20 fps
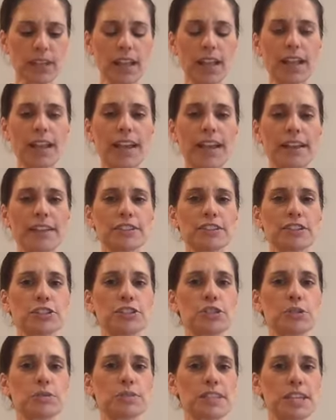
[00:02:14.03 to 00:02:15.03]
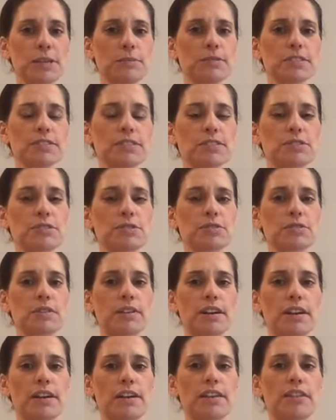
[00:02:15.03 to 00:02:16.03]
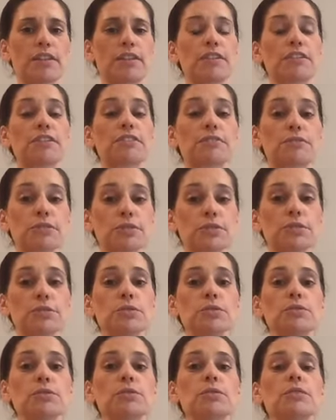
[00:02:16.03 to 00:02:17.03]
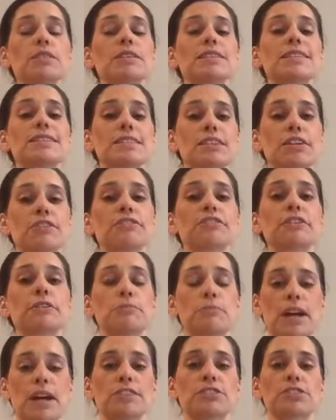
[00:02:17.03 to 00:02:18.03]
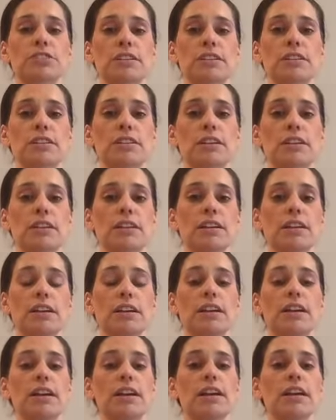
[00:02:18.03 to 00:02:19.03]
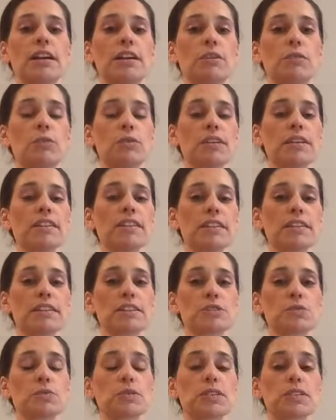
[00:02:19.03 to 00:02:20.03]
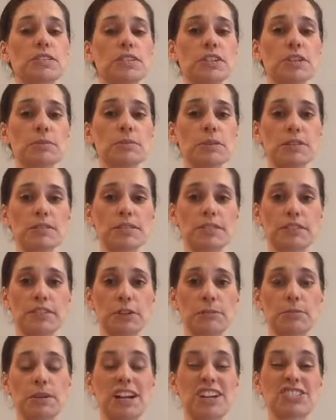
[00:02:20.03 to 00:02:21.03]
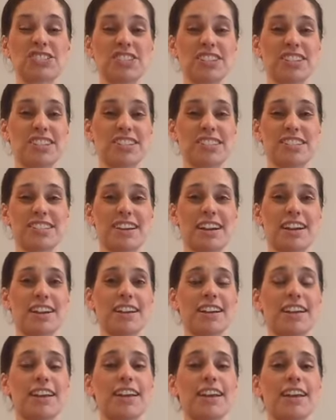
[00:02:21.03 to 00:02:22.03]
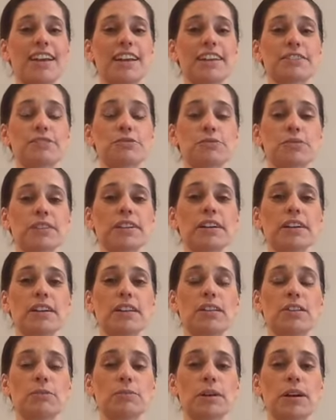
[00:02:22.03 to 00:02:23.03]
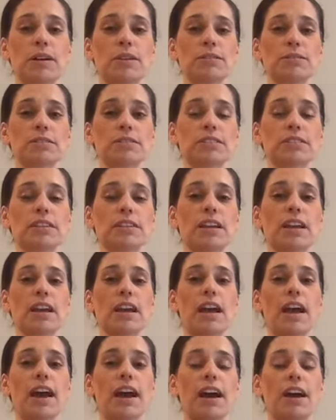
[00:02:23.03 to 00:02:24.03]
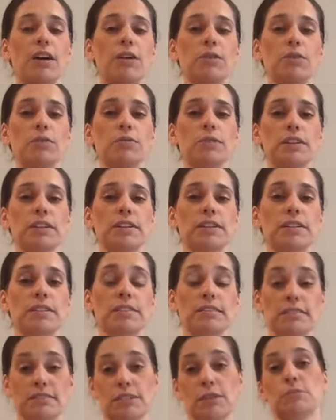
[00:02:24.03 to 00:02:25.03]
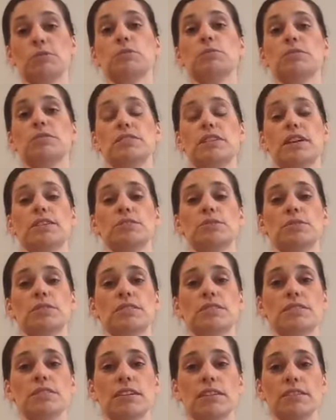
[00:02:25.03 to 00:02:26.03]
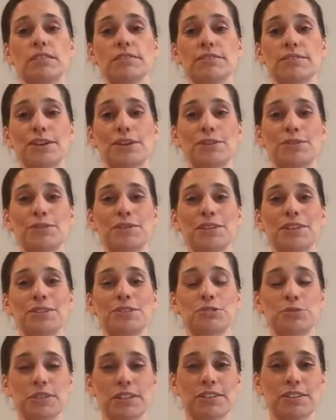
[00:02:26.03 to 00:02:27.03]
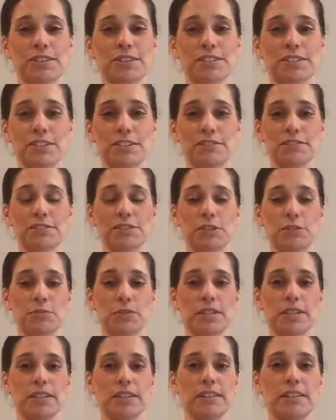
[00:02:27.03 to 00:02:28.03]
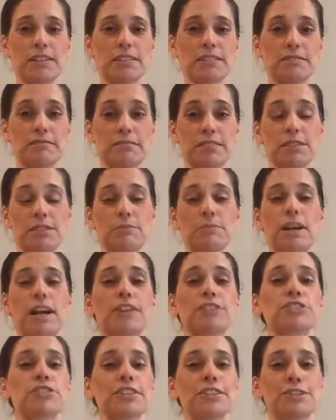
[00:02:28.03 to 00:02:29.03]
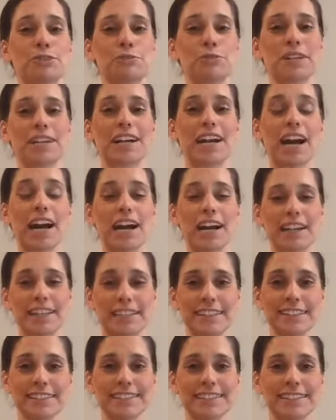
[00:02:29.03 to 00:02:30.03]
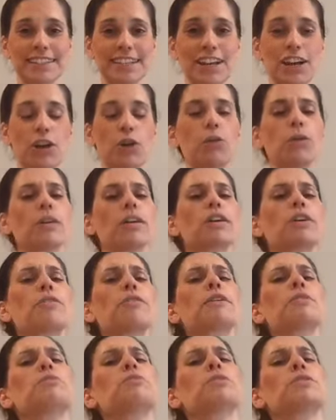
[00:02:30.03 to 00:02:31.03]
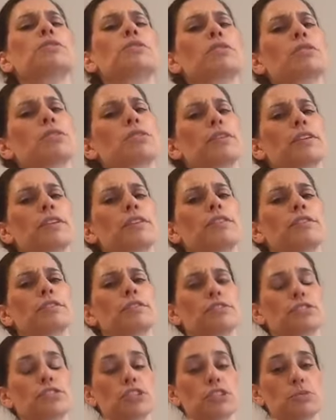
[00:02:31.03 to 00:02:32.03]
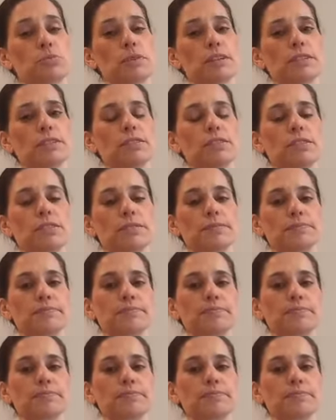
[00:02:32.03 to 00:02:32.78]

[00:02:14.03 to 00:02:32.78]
And she was able to do that through self-compassion. One of the things we learn about self-compassion is that it's really all about how we, number one, talk to ourselves, how we treat ourselves. Are we compassionate? Are we kind? Or are we more critical and judgmental?